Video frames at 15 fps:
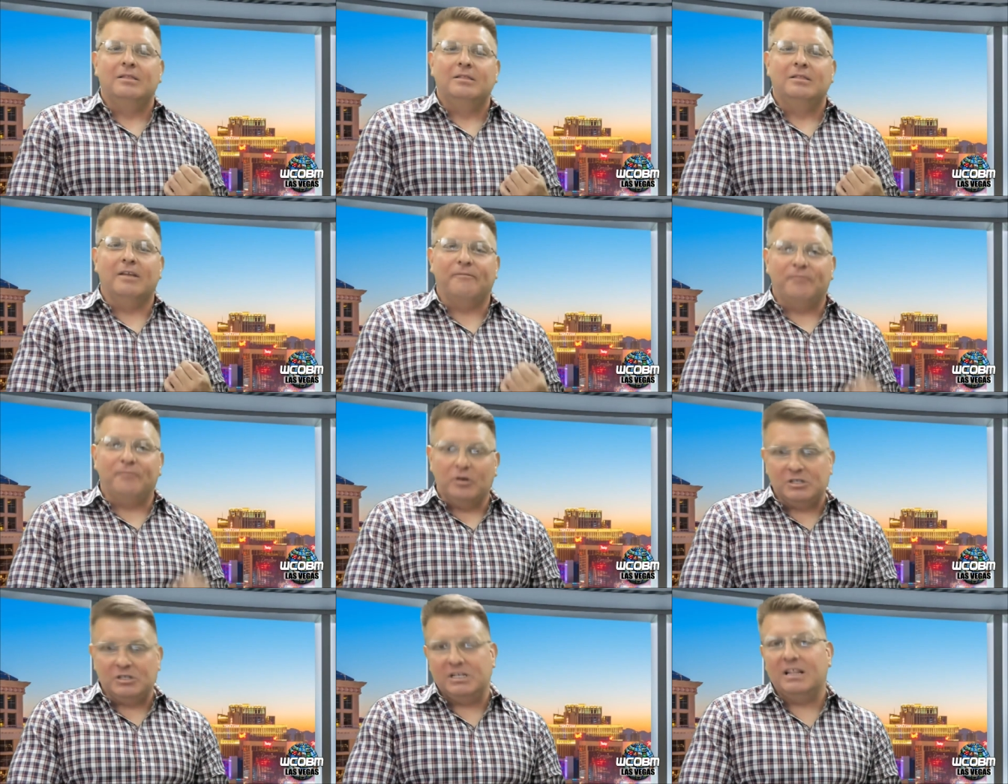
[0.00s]
The
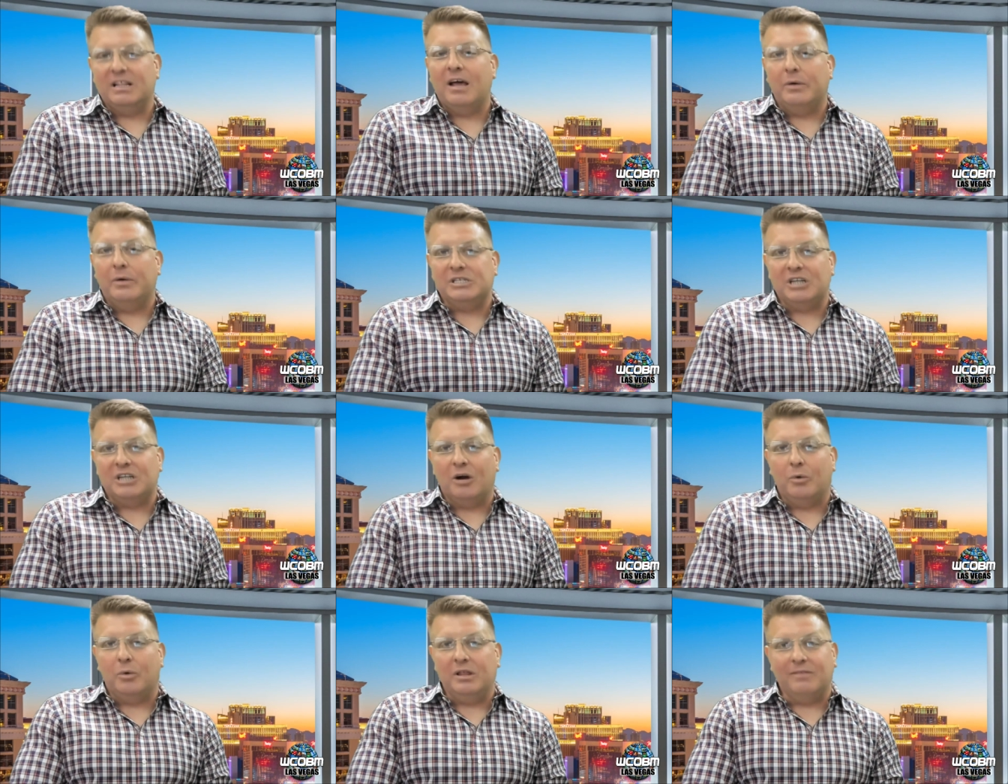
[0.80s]
first thing they always
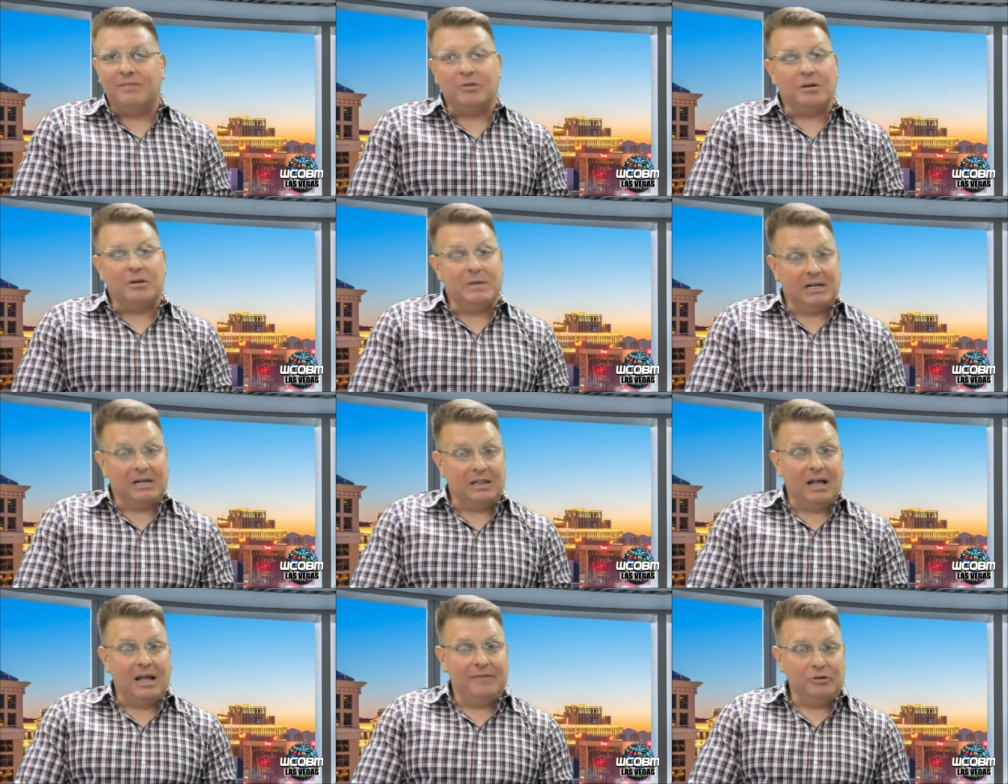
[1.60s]
start with, if they're going to be a
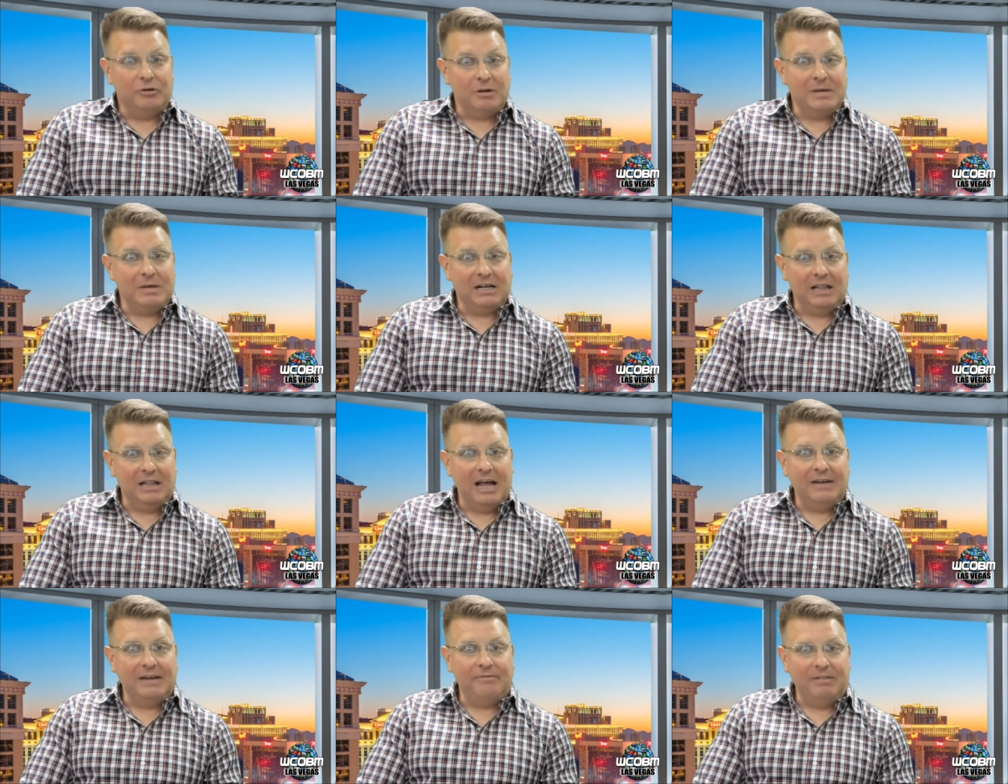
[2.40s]
cli- if you're going to be a
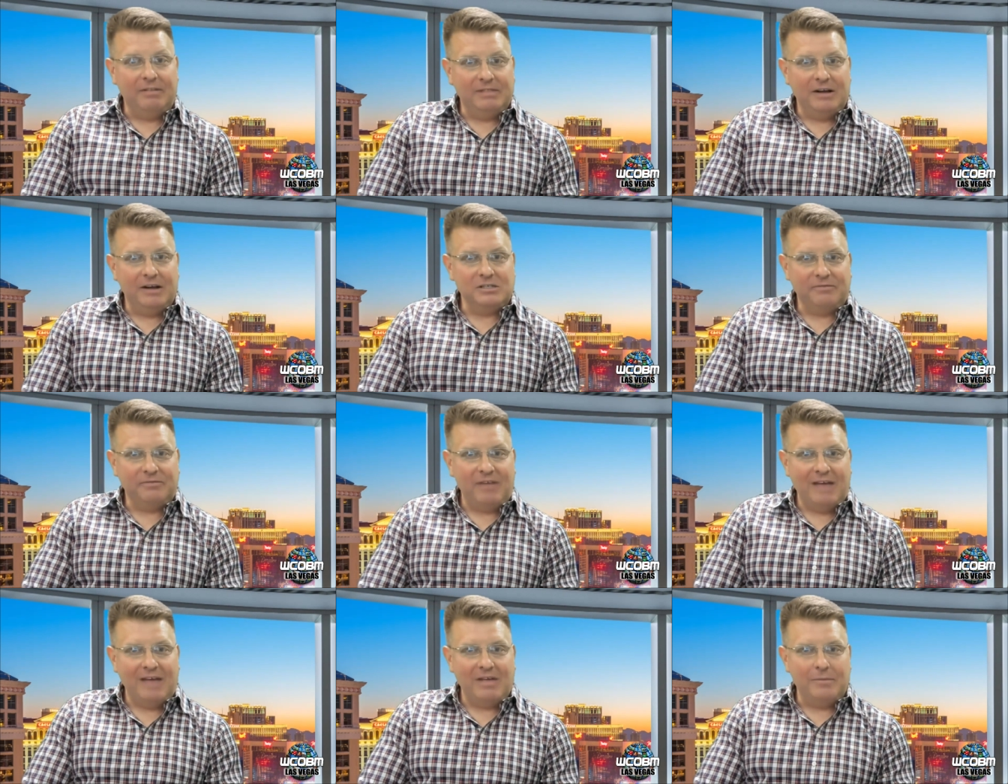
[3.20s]
client of theirs at
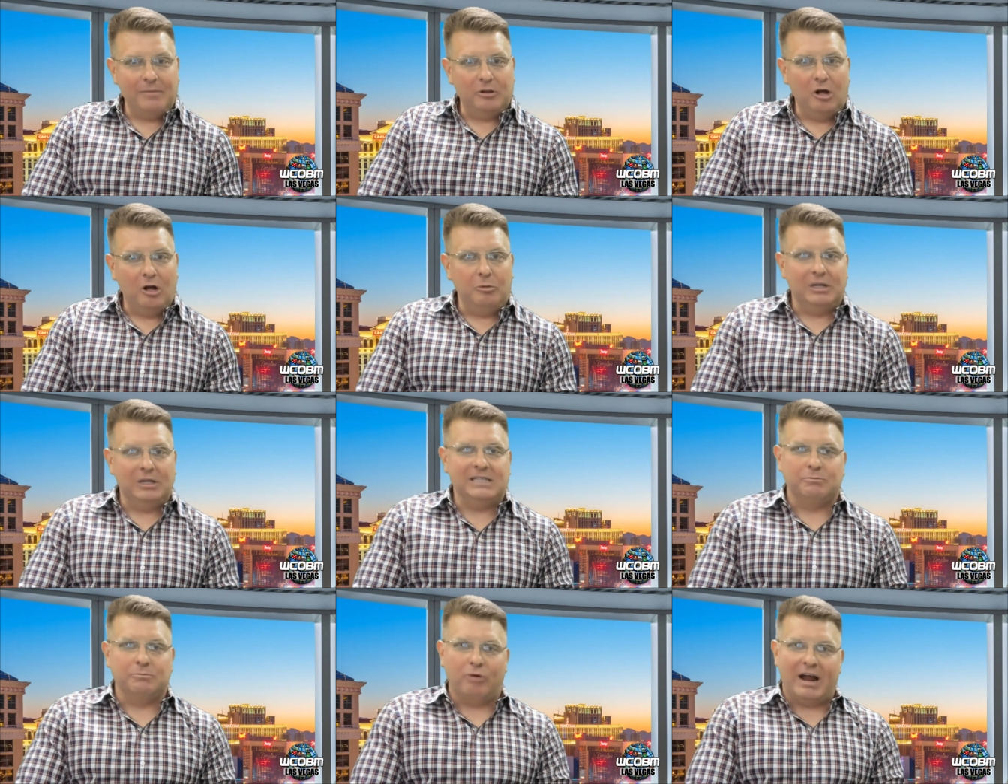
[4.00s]
5AM Global,
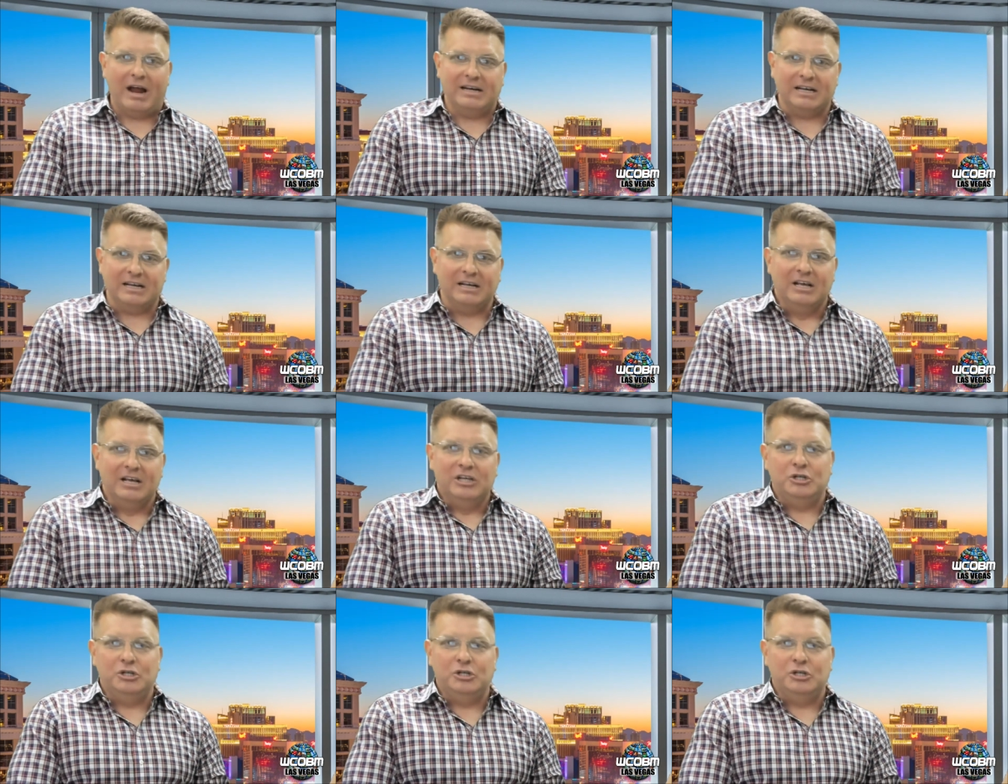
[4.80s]
is branding.